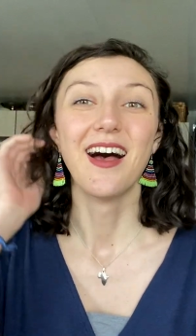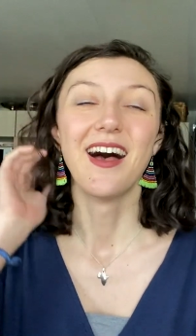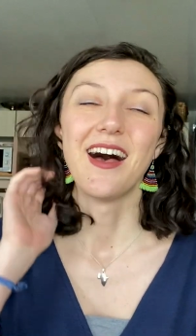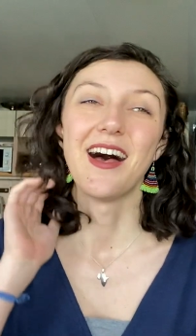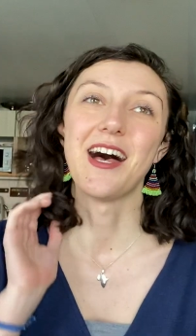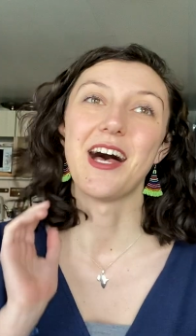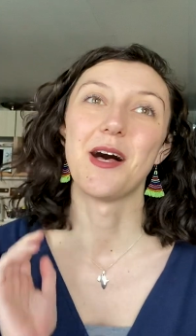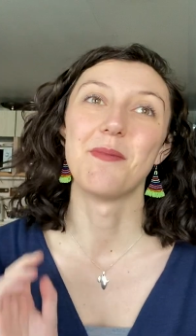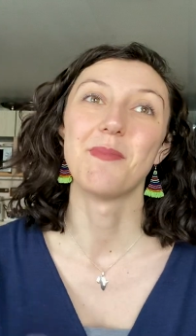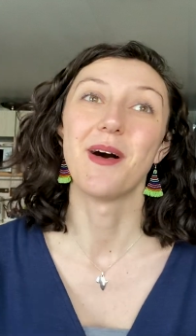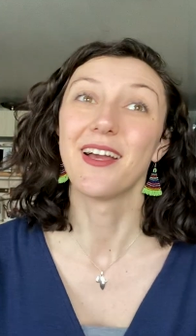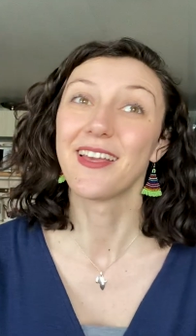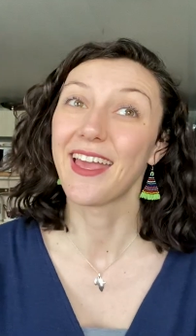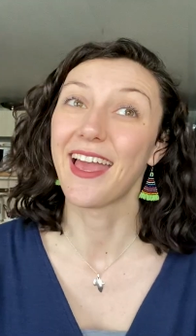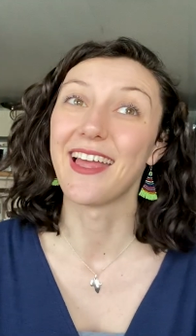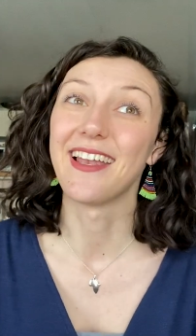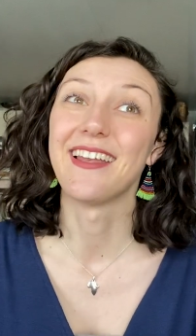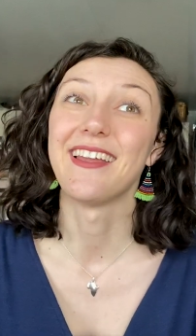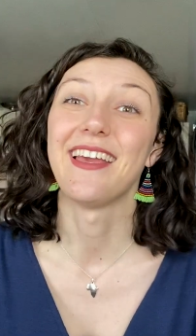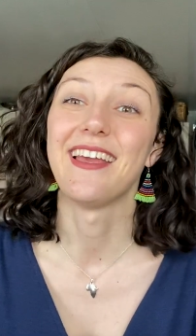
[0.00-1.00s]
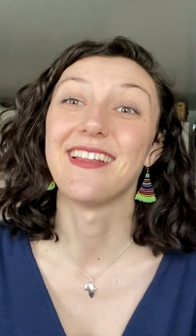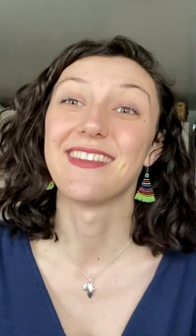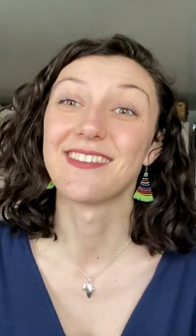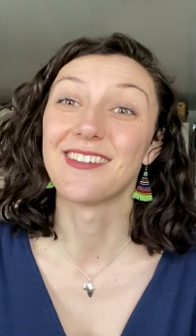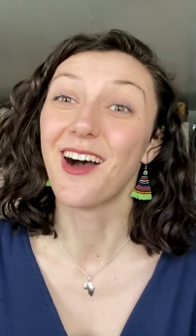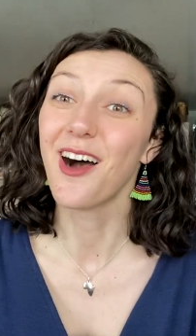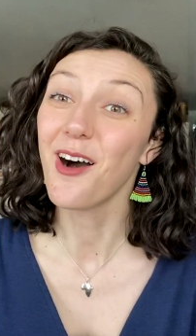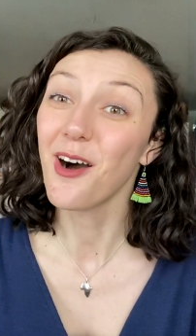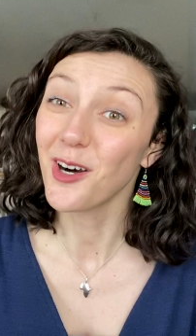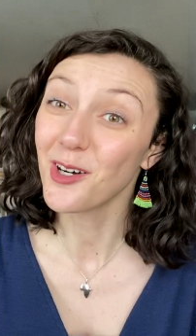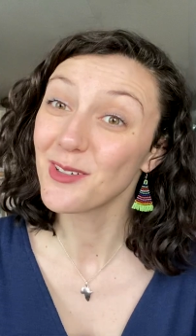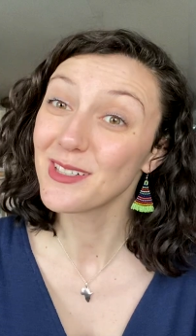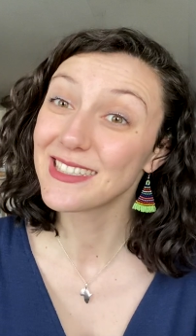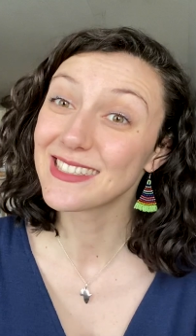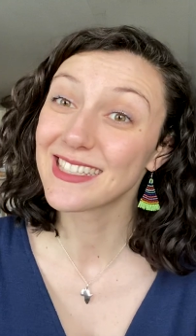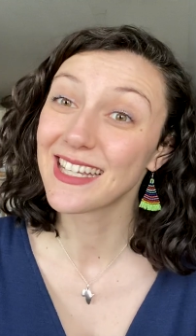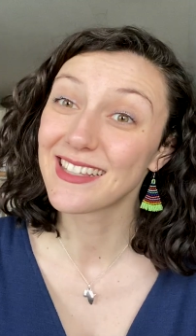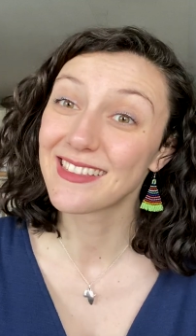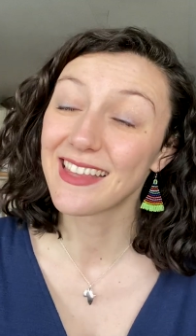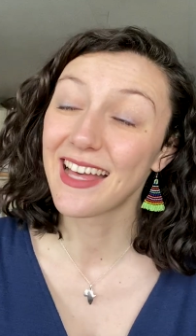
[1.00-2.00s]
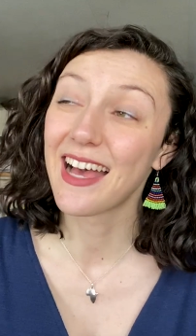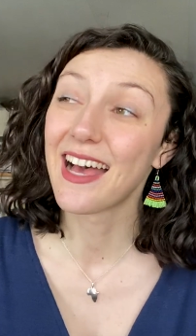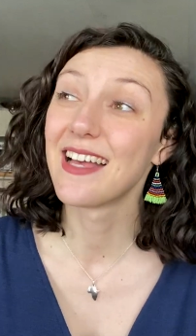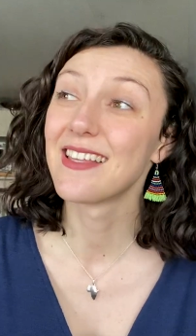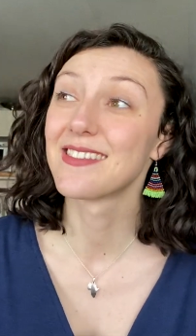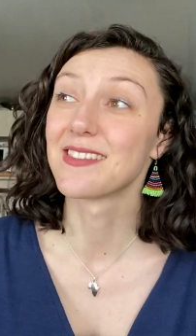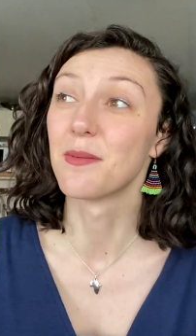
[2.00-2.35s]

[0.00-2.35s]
Again, it's not always like that.